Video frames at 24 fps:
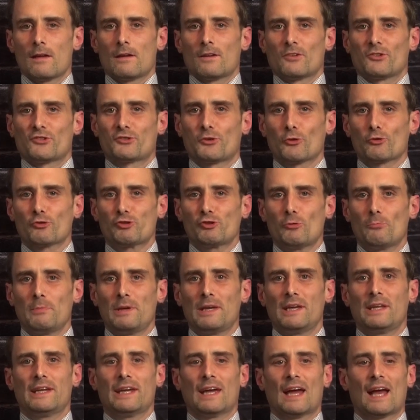Social
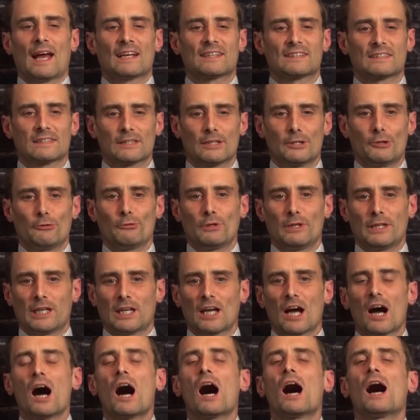media has literally
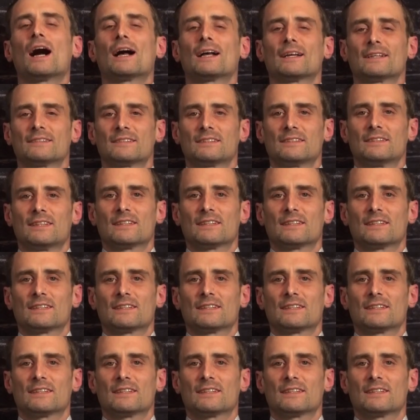caused